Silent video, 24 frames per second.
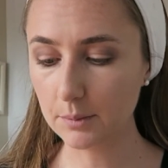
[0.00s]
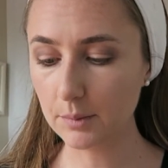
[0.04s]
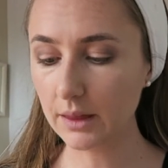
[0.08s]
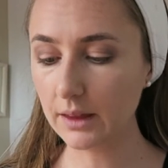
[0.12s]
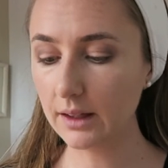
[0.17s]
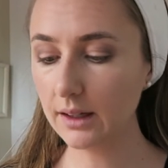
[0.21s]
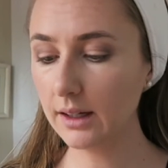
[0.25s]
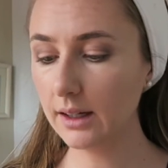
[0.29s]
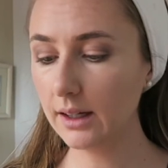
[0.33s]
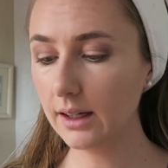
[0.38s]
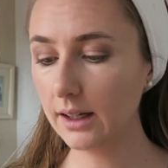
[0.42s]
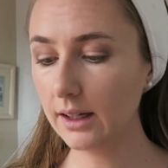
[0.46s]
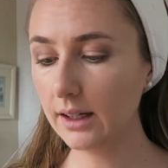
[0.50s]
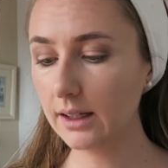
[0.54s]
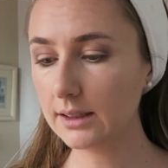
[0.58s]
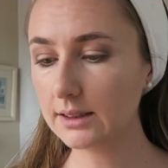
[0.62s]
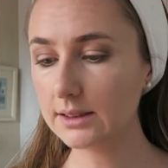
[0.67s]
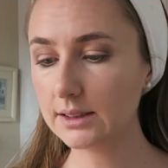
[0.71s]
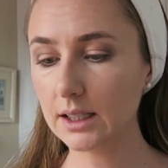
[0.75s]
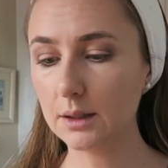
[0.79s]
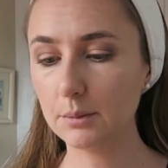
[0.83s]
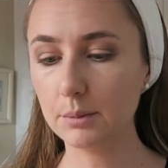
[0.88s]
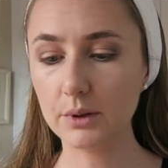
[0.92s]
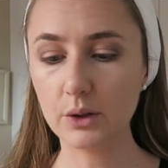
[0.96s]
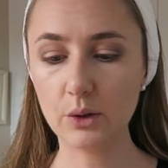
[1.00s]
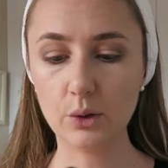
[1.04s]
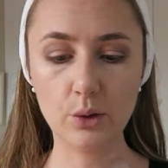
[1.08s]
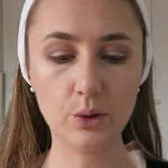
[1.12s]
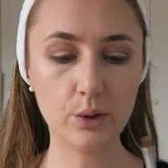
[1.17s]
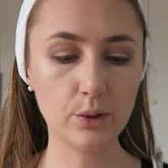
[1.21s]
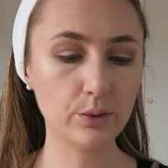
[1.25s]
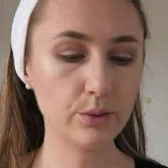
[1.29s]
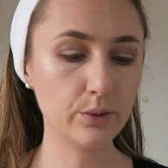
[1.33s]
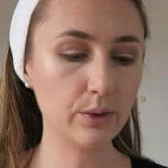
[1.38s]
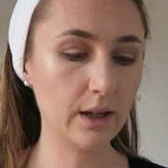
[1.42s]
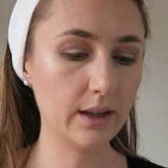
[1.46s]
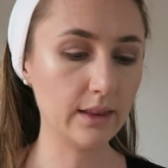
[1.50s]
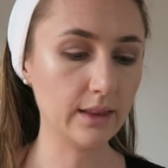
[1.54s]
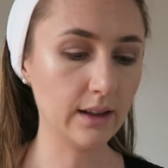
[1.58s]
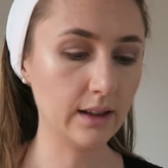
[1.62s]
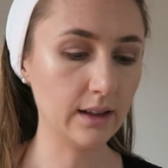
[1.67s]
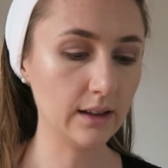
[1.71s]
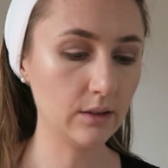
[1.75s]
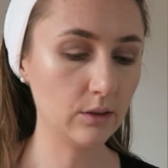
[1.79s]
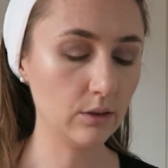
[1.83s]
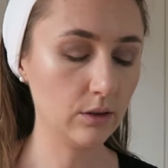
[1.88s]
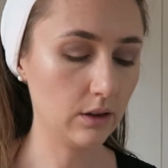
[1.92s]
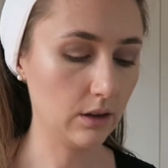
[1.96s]
there, tap it off, and
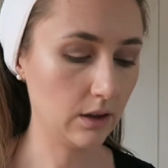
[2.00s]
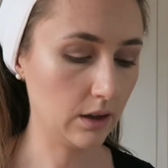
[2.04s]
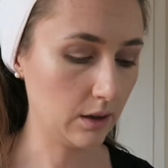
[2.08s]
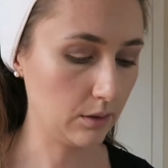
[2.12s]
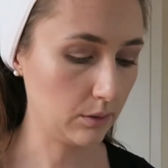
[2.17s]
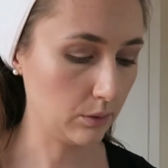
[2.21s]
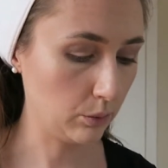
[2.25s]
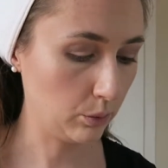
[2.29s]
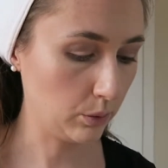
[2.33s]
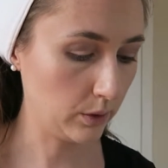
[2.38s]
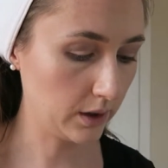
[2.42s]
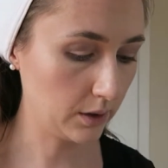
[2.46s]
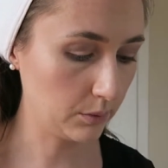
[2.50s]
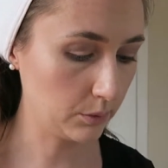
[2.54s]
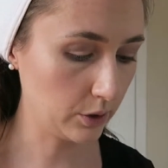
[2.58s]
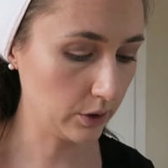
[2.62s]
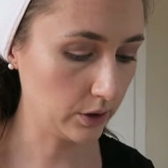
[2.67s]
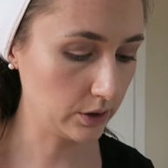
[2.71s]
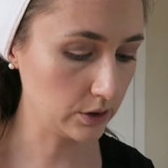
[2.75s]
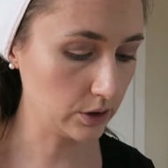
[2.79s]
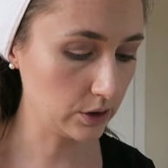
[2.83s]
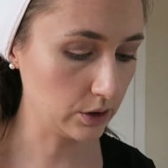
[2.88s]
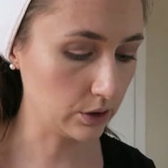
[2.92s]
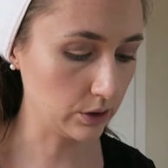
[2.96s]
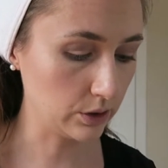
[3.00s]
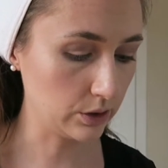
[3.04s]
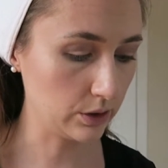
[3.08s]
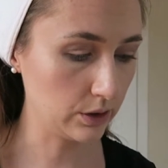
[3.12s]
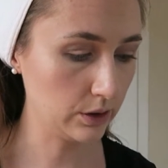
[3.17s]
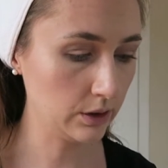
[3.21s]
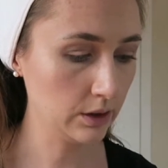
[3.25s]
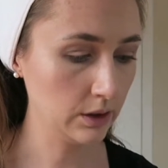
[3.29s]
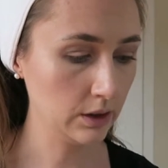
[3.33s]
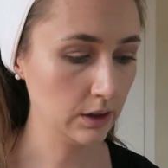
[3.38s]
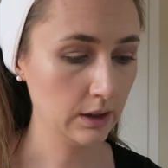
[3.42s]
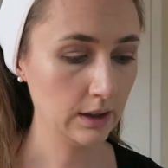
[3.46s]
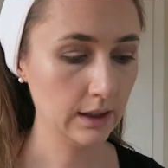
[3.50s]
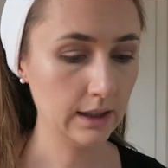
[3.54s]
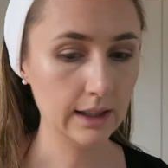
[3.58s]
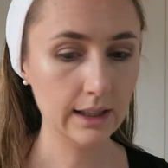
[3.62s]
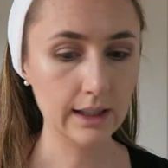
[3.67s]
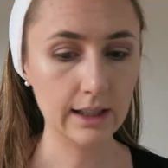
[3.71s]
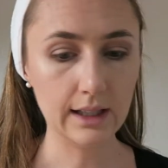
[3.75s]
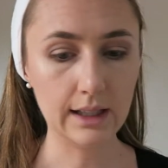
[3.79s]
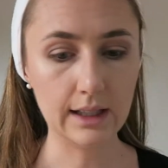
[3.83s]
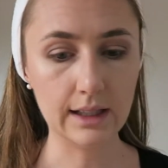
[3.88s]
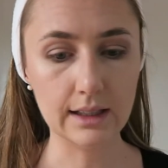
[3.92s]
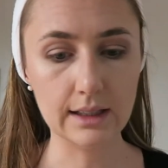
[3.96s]
then what I'm going to do
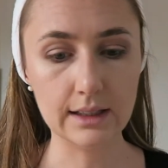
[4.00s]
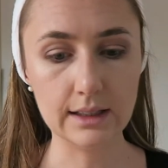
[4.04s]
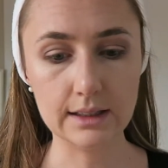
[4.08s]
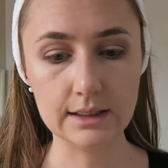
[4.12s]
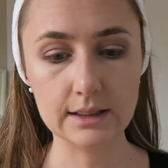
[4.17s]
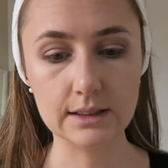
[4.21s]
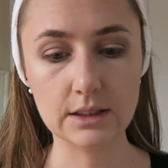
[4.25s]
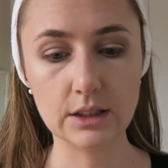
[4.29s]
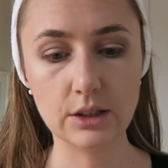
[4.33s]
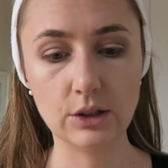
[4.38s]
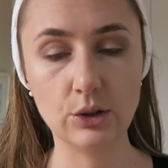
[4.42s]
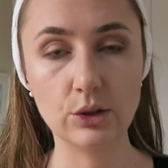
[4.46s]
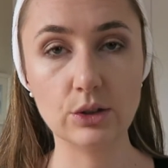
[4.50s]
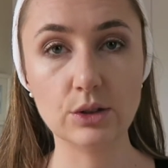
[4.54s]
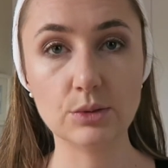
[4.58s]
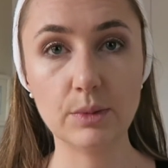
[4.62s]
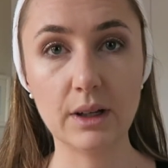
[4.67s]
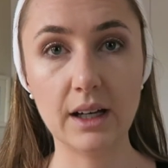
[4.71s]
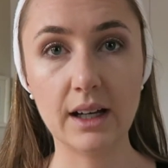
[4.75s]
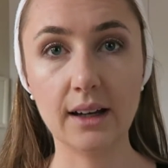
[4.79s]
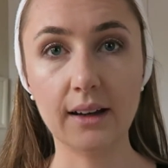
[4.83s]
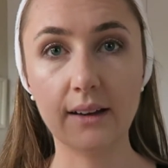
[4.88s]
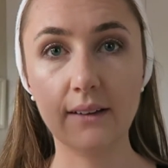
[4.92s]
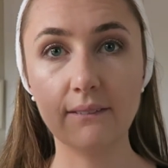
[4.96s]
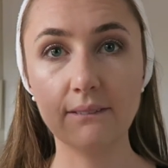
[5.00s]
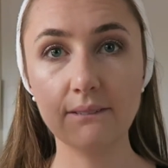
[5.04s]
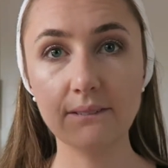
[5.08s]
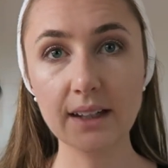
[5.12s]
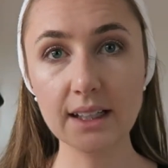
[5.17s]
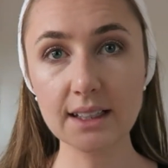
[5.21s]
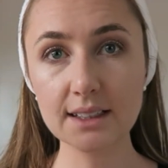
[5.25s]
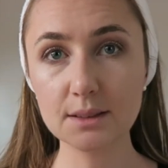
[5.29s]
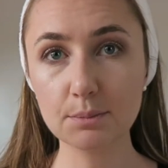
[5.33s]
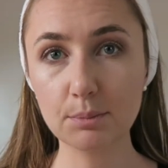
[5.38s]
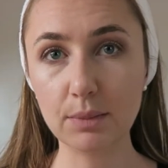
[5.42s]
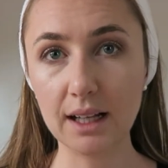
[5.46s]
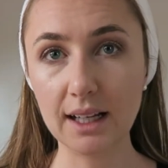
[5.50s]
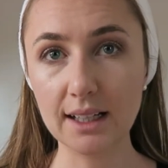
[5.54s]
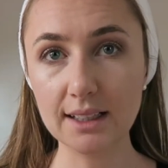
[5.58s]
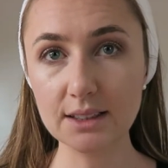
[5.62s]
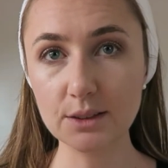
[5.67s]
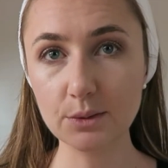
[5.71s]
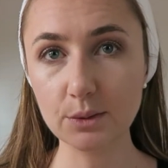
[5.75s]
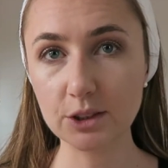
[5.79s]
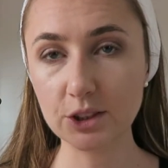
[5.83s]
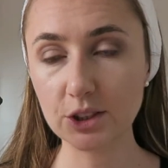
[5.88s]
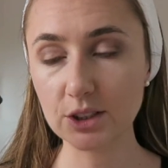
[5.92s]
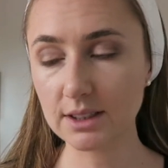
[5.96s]
is use my Fix
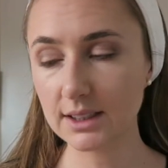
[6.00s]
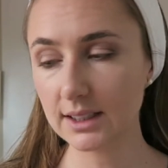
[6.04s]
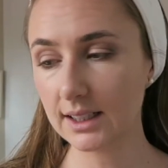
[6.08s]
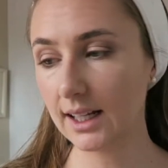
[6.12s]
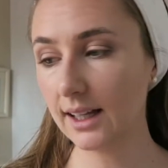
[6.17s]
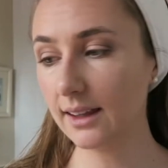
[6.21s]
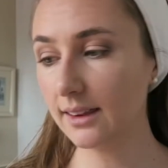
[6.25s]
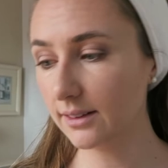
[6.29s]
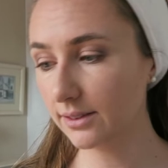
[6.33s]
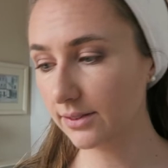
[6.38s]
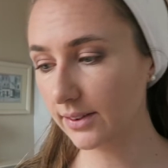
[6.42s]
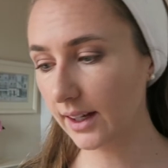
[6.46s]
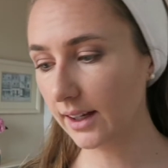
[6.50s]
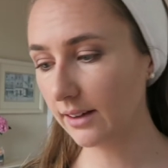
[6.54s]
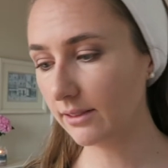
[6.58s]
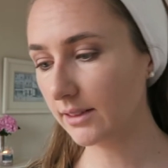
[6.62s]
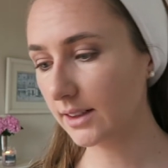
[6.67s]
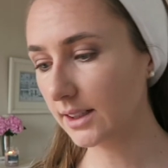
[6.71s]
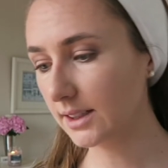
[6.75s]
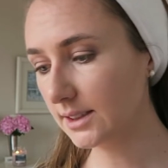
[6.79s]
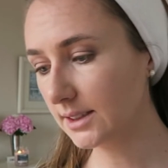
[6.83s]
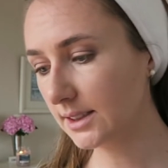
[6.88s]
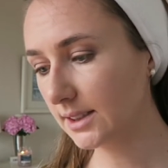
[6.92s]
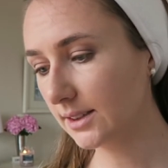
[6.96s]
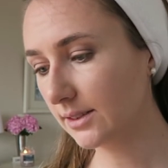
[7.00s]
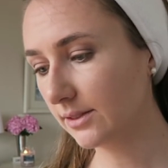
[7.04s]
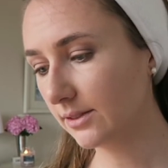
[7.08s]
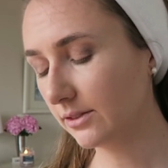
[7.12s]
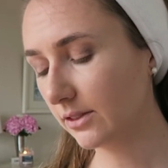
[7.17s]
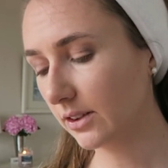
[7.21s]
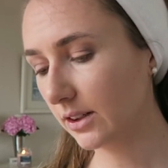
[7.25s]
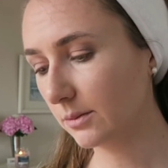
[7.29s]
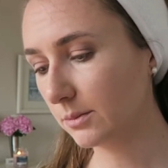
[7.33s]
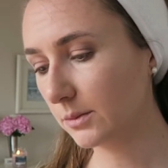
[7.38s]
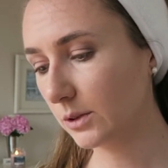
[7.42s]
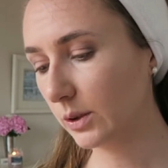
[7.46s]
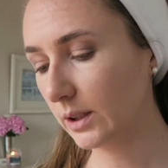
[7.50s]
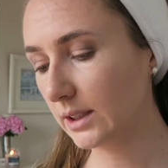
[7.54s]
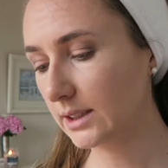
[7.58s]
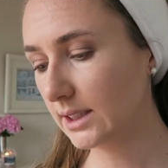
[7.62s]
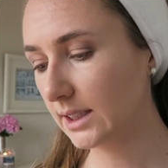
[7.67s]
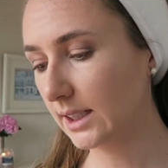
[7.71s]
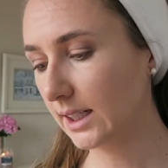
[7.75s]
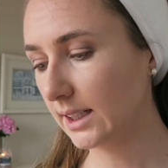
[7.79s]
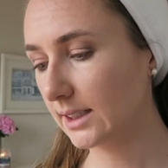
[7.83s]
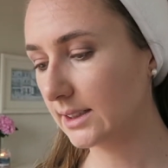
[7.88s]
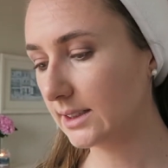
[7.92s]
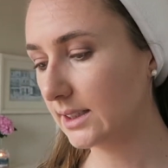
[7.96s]
Plus, which is another favorite from
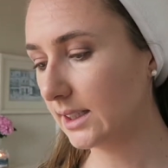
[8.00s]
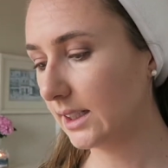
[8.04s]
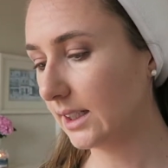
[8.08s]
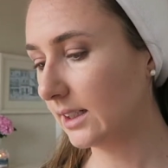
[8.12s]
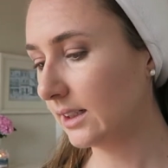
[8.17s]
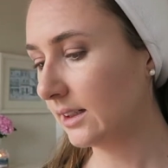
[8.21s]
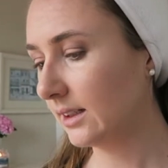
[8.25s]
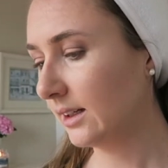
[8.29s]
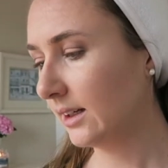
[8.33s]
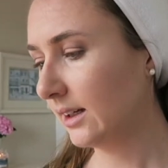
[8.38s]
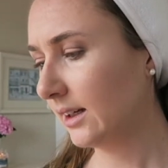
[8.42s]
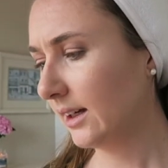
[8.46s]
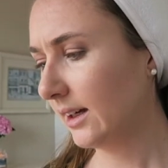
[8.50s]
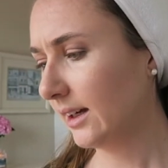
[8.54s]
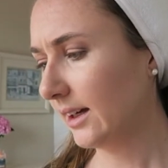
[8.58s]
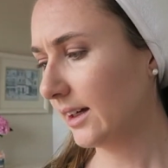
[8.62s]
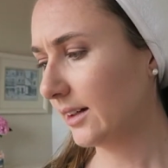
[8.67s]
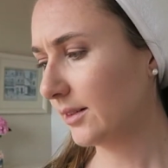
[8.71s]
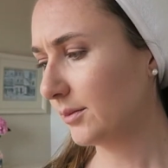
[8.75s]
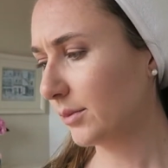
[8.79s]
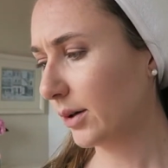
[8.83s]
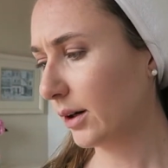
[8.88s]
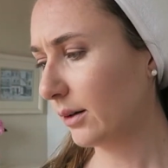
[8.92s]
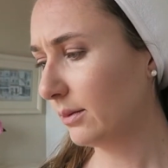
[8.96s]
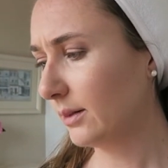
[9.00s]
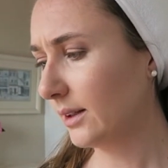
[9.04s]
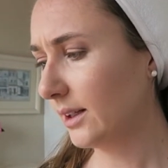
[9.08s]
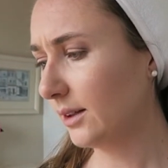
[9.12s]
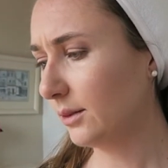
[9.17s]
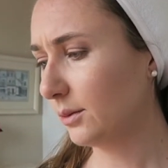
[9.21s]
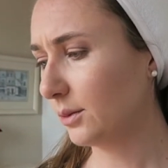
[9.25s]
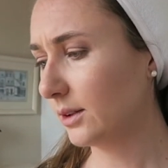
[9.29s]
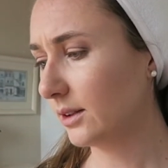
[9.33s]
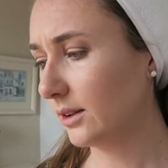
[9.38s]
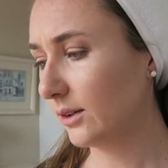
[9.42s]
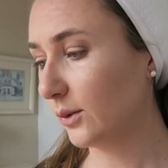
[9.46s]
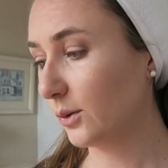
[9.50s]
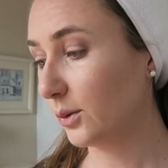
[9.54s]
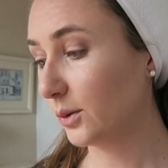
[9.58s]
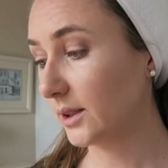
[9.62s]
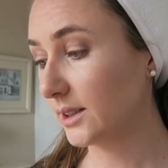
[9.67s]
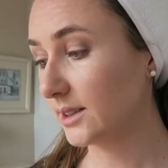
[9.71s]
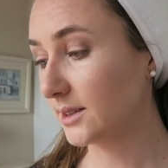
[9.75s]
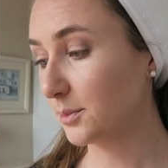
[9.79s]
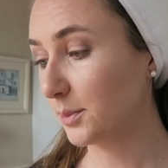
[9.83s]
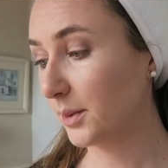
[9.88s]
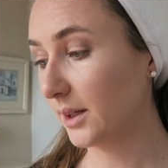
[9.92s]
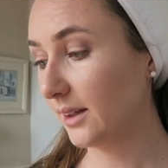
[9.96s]
2019 and probably will
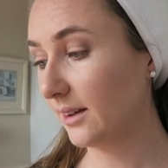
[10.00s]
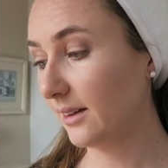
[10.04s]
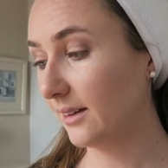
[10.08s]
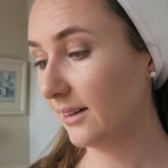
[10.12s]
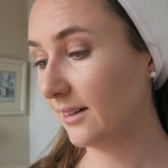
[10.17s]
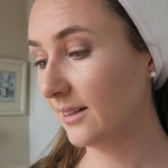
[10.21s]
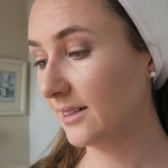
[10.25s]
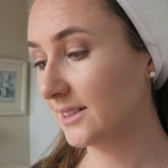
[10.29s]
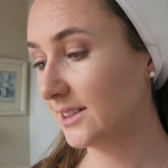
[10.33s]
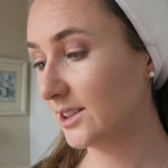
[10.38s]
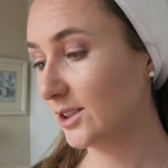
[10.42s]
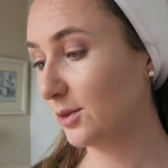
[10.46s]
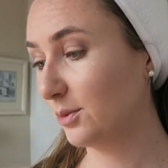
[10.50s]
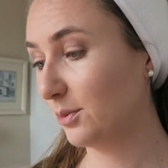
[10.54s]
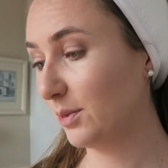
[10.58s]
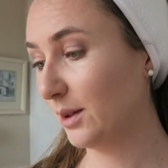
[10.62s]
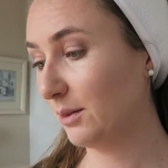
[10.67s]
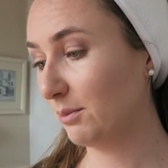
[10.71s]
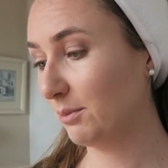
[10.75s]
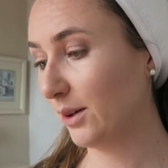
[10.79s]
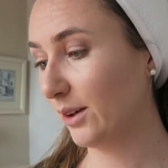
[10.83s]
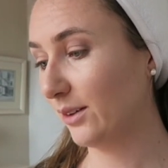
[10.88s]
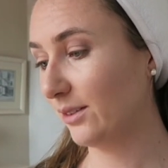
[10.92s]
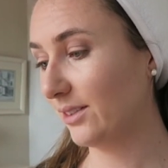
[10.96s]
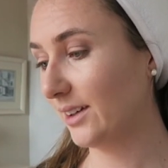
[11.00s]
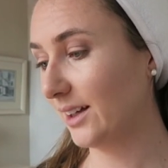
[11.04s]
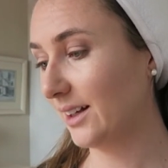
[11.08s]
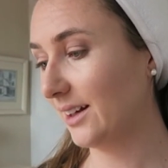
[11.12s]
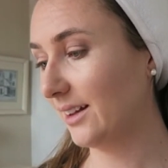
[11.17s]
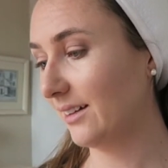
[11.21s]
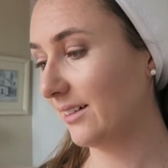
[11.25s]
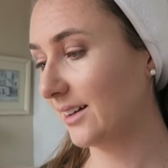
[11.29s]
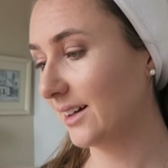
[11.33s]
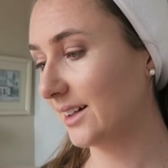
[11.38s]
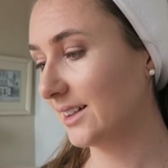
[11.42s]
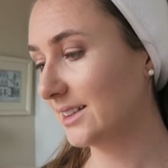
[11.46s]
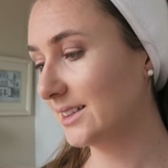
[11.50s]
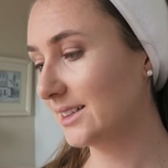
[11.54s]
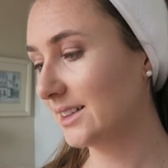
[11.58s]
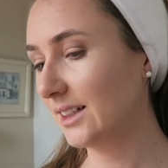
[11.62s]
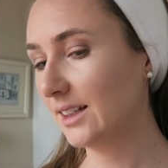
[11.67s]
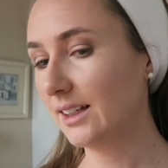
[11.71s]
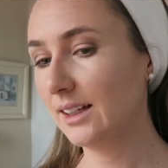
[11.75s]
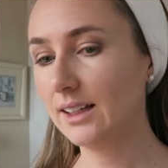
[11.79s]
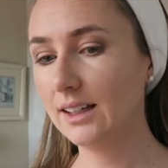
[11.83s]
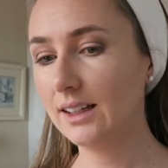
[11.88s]
always be, to be perfectly honest.